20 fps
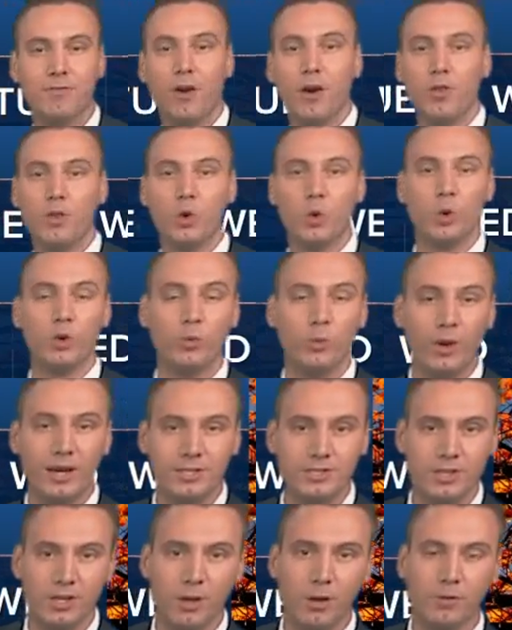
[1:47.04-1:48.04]
farther
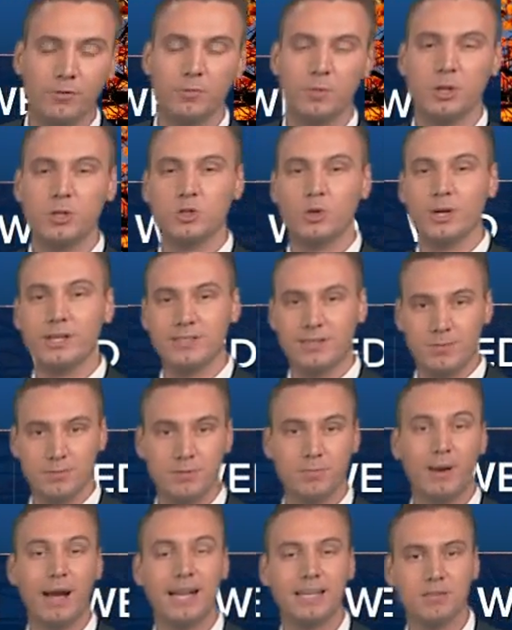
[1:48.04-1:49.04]
northwest you go from Detroit, some
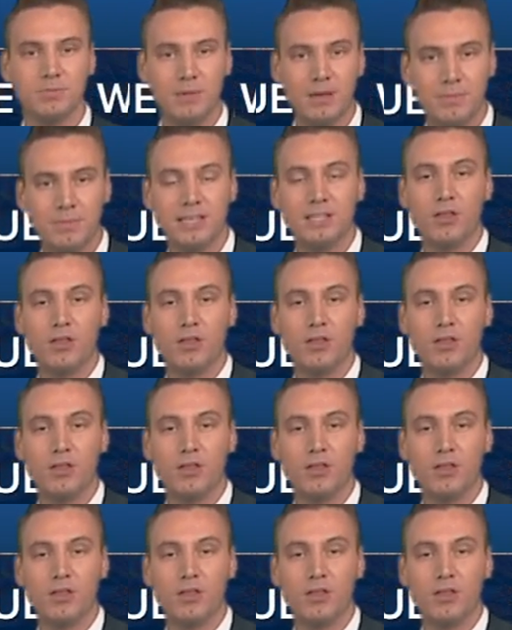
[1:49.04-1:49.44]
spots maybe